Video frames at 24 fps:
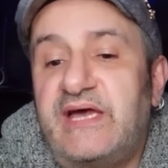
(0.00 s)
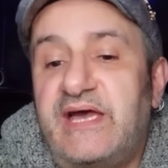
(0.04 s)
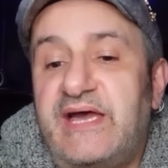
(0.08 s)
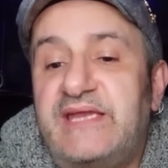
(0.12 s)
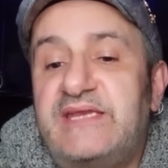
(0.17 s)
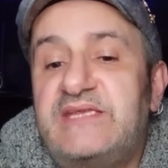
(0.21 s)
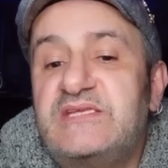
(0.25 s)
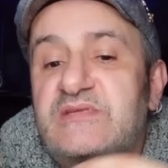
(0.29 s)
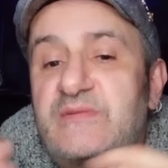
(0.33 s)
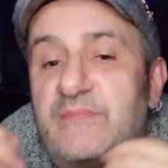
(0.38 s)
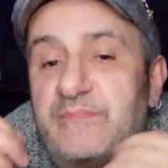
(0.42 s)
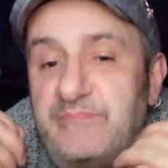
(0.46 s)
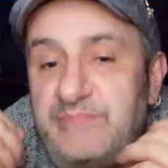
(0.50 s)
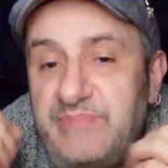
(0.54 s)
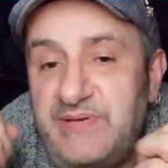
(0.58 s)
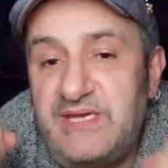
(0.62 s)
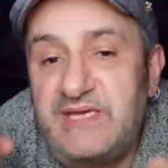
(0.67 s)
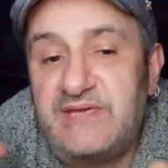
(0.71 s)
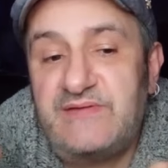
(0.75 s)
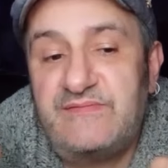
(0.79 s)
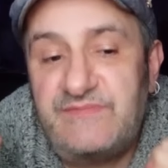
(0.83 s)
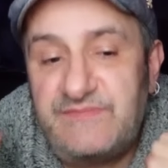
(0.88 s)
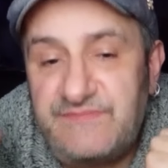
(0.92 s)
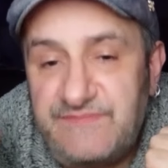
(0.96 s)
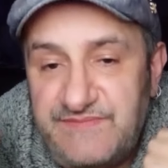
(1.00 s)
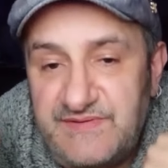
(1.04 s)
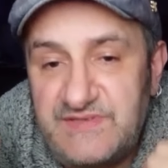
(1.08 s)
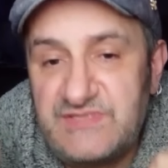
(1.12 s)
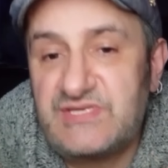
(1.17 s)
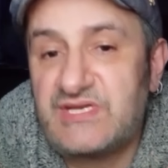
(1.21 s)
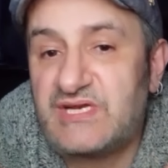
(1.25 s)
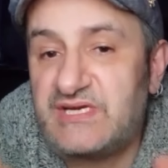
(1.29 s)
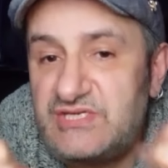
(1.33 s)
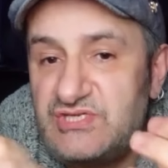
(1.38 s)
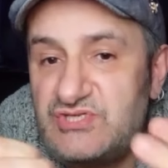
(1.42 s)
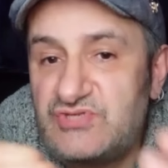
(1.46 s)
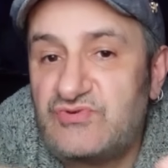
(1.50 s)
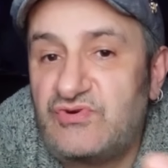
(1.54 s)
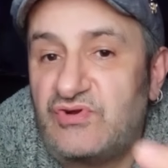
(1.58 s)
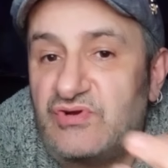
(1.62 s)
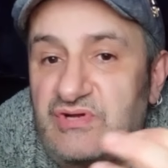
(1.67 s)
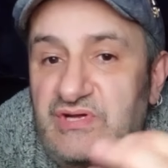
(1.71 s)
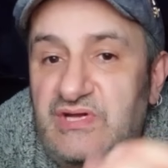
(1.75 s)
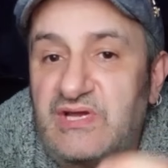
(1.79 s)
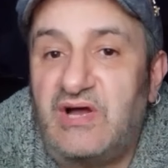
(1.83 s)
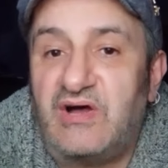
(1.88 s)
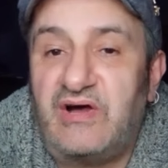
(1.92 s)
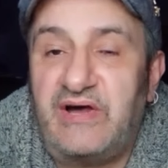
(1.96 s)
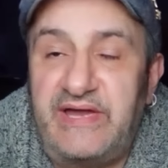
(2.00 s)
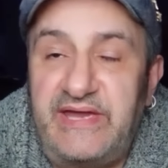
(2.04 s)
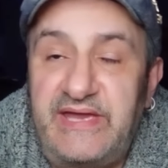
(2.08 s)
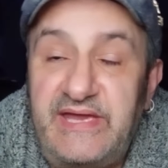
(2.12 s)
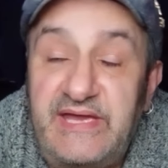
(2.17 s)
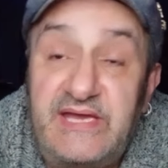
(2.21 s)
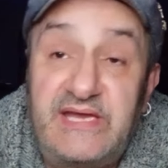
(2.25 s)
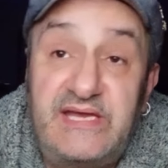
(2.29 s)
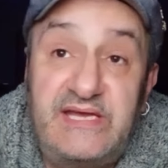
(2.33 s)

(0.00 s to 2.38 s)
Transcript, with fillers: and he's a big, physically strong guy.